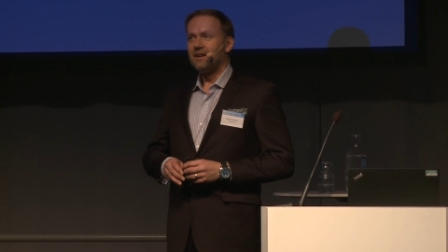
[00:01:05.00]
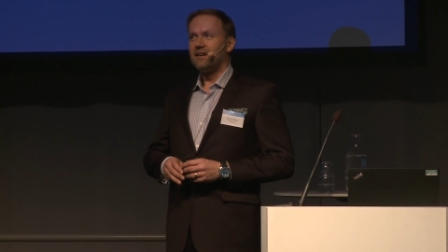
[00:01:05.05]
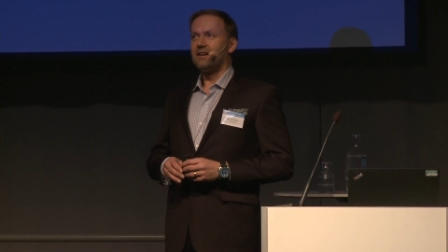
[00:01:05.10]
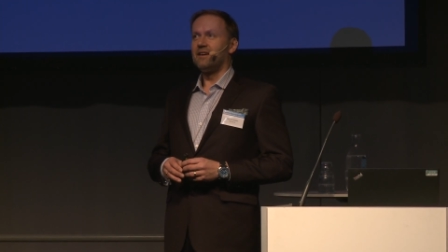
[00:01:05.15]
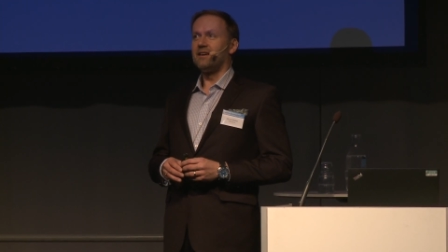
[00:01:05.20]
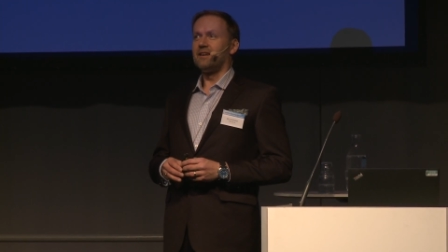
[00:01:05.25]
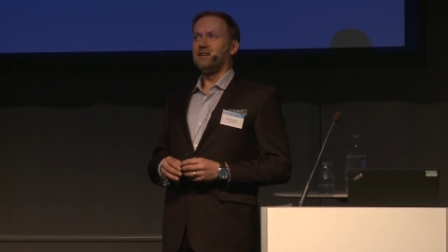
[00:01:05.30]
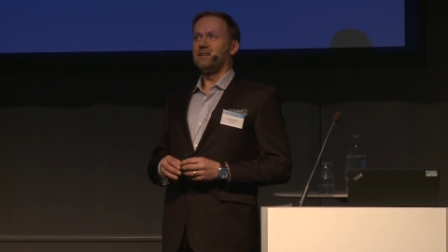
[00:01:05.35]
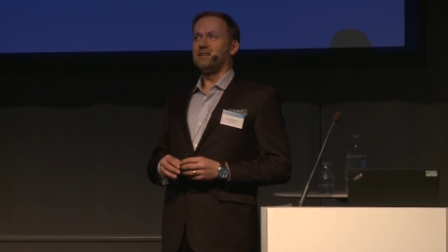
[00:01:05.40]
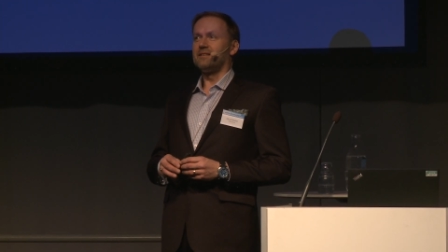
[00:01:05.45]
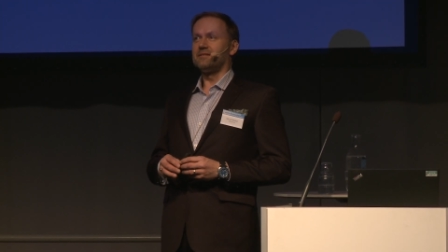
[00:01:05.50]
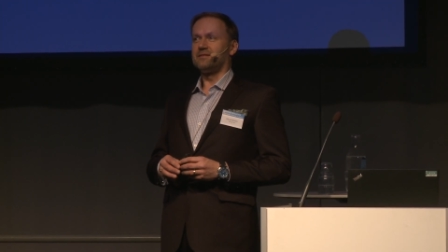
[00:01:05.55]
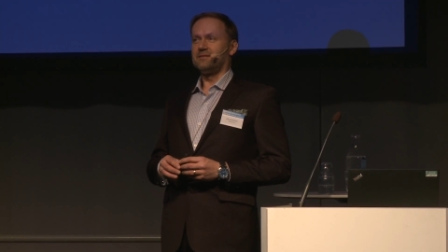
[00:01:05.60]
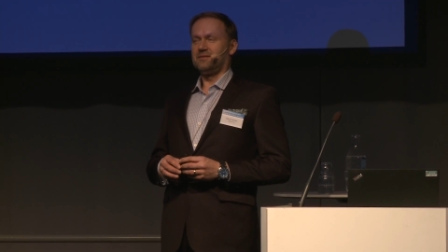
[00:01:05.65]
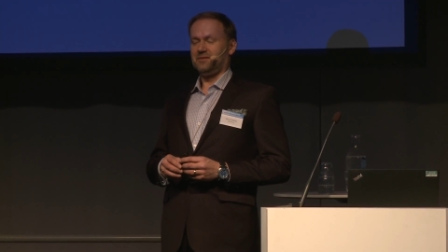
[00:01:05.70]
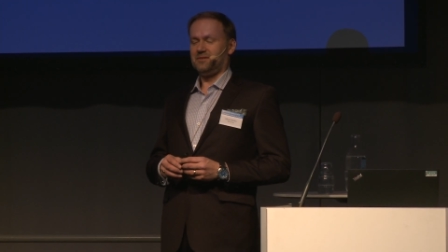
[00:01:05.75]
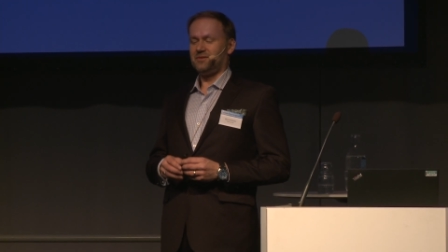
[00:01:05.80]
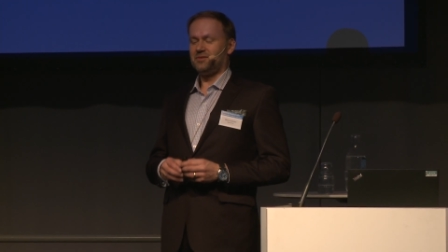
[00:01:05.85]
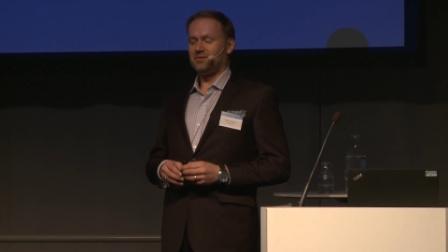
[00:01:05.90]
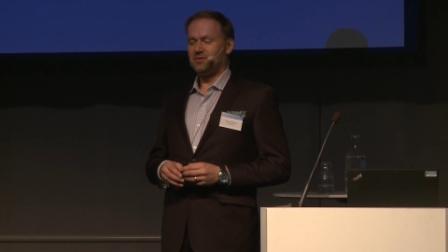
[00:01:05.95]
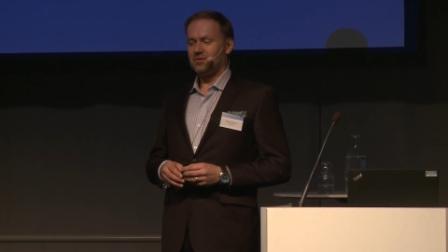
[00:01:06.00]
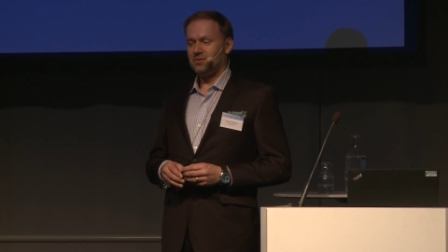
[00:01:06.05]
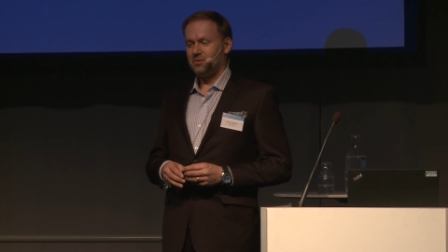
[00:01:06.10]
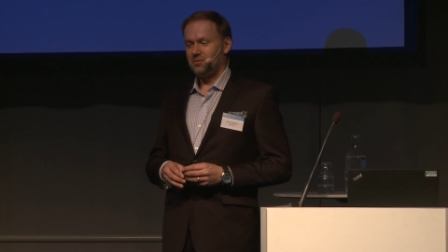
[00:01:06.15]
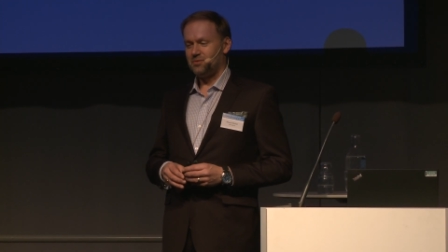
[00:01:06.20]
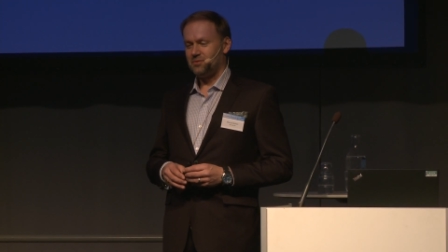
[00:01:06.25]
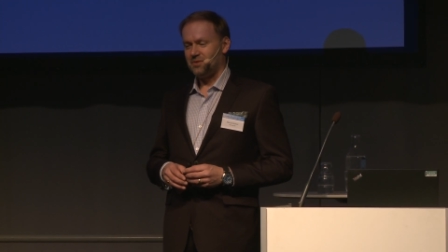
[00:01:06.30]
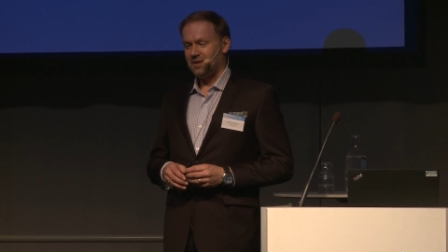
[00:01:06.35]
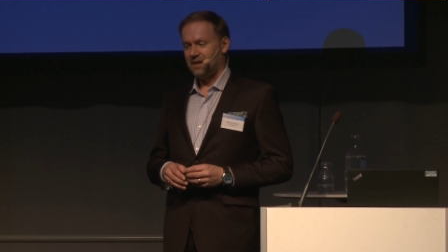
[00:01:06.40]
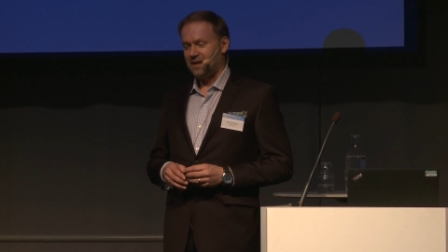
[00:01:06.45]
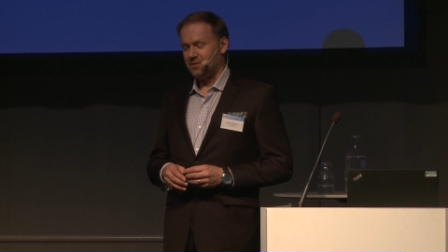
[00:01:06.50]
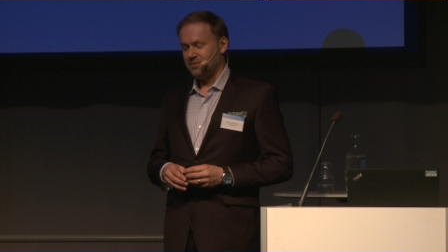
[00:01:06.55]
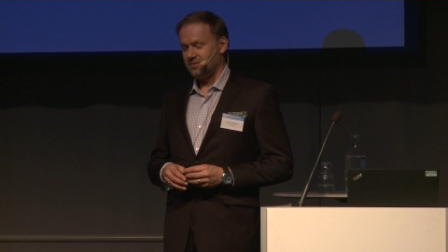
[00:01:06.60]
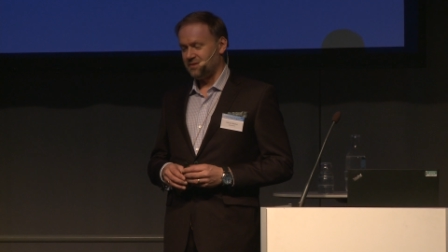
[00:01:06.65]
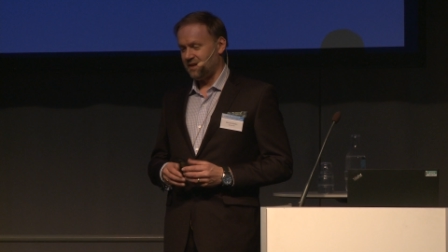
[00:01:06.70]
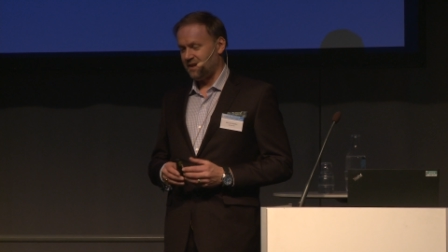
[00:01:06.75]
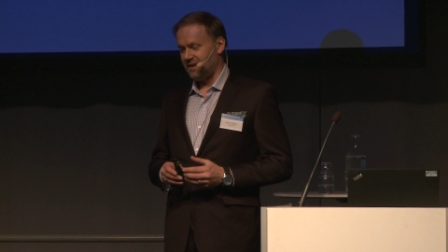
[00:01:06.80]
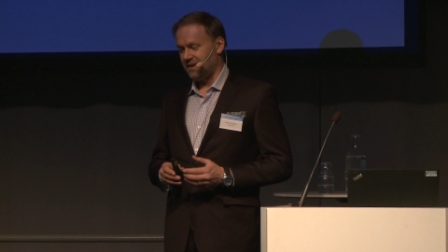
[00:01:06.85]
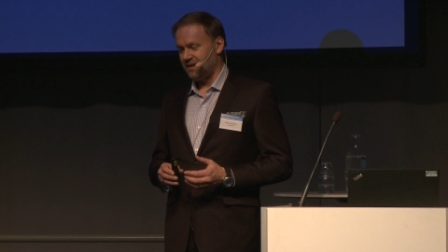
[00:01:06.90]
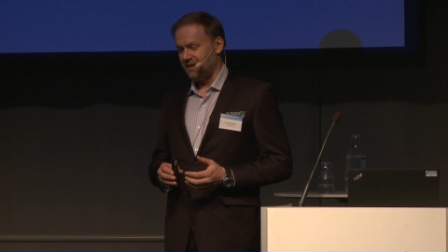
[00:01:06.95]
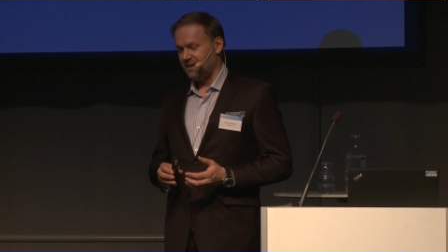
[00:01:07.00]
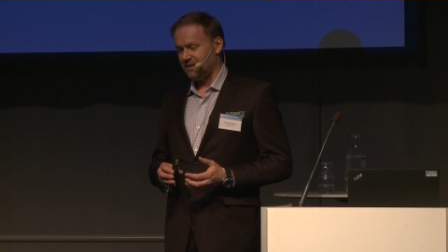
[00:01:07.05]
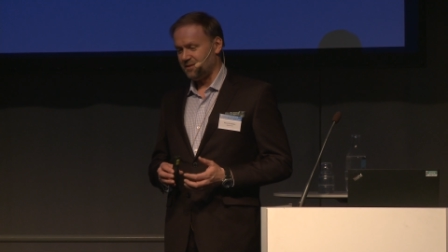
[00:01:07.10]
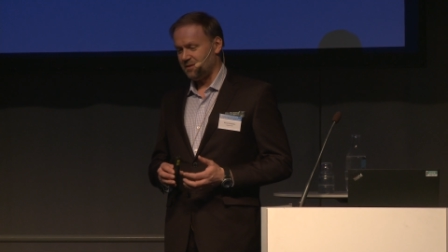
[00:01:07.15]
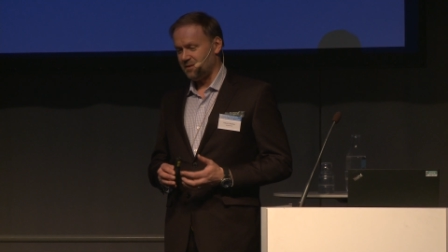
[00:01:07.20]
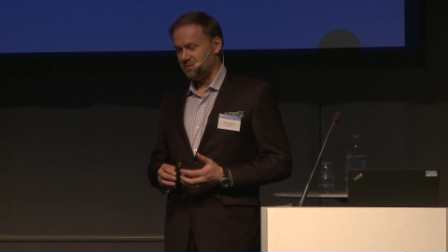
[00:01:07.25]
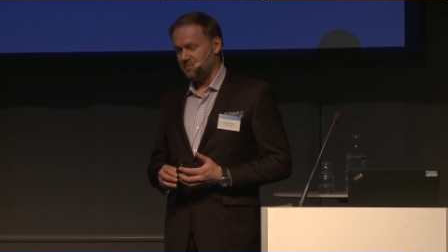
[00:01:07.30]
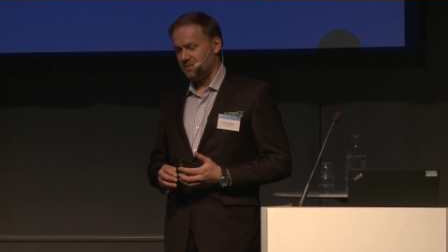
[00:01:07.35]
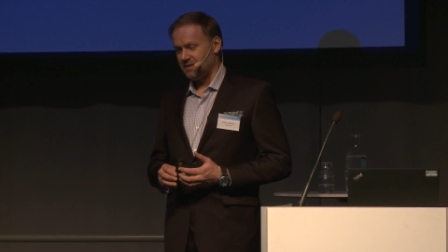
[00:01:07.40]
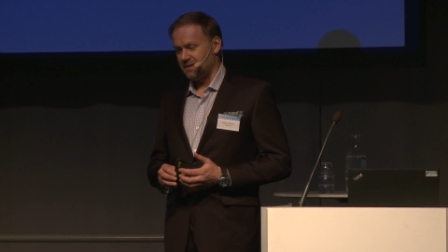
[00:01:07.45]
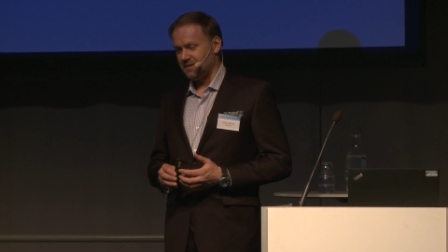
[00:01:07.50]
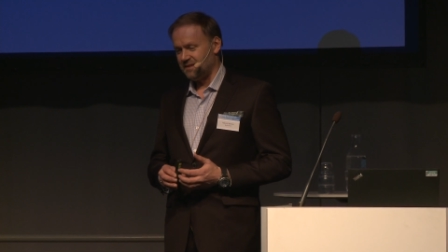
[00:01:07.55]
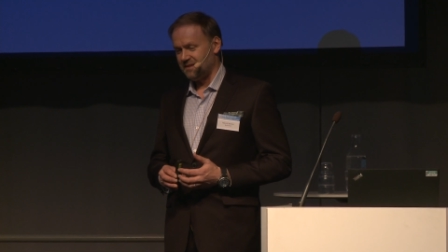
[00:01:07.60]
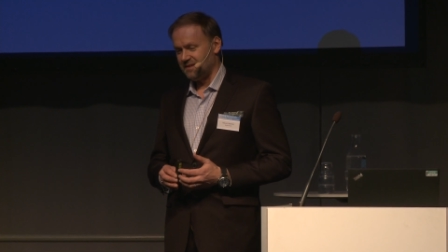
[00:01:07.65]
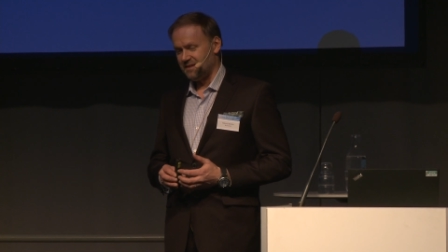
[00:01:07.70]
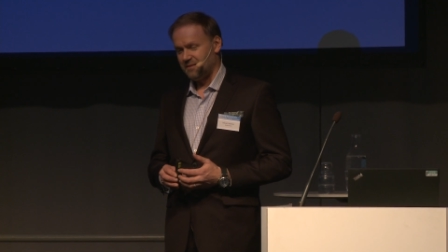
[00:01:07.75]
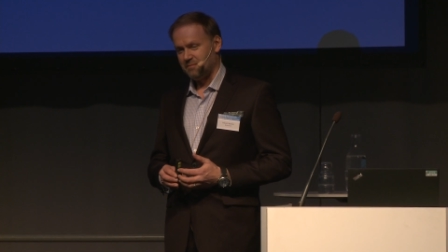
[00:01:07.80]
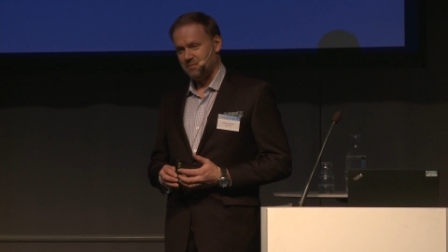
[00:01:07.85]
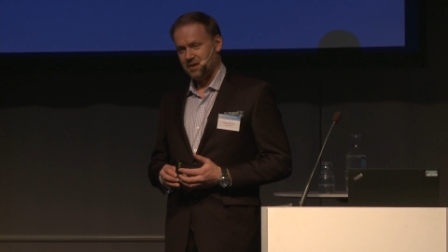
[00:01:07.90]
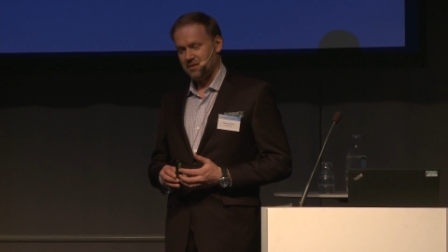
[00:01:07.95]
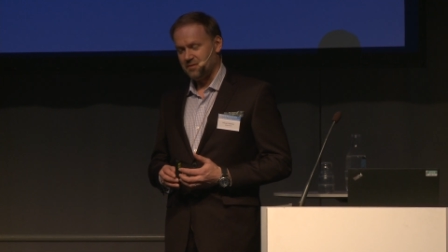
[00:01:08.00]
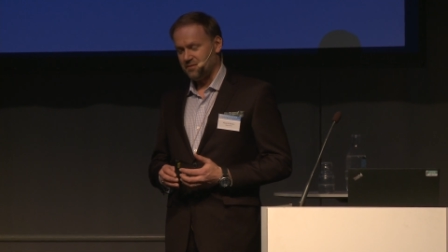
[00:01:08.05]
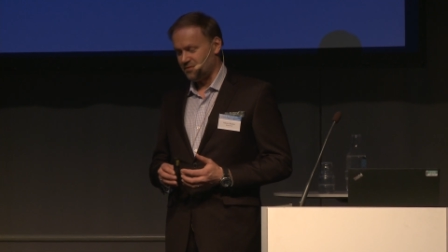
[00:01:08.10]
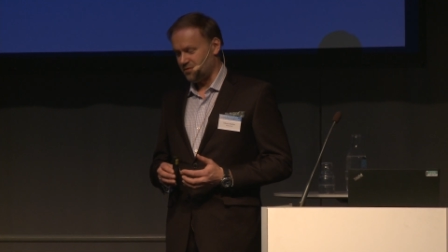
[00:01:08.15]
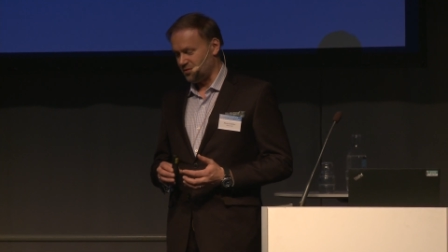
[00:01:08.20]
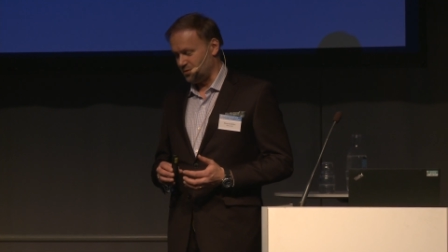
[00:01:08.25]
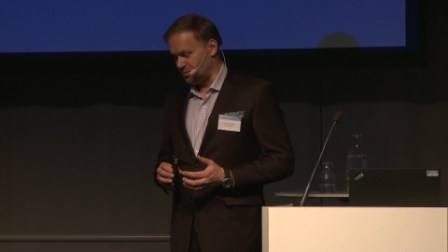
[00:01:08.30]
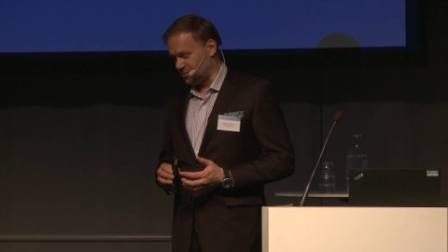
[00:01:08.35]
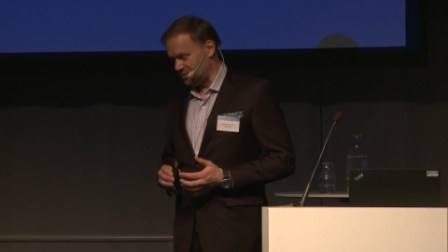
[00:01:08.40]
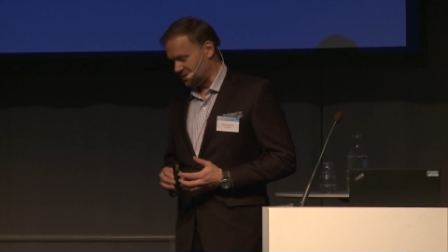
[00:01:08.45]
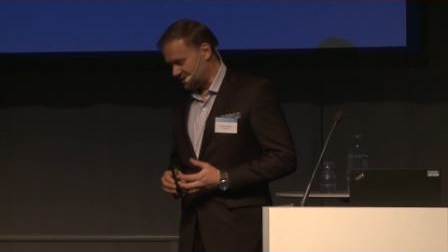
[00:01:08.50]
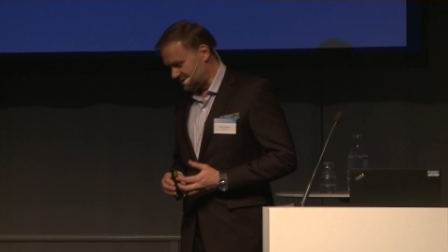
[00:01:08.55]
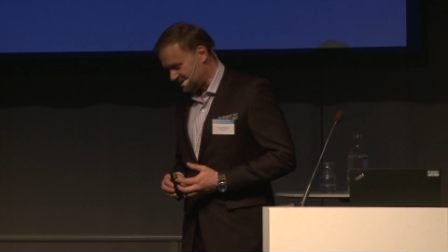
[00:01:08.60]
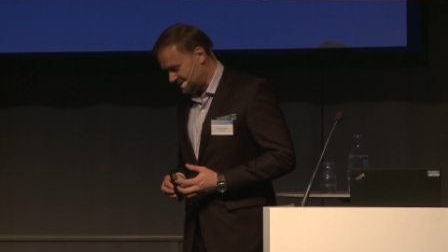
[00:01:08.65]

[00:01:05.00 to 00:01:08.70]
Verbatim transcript: Uh, so, how did I end up in, in biofuel?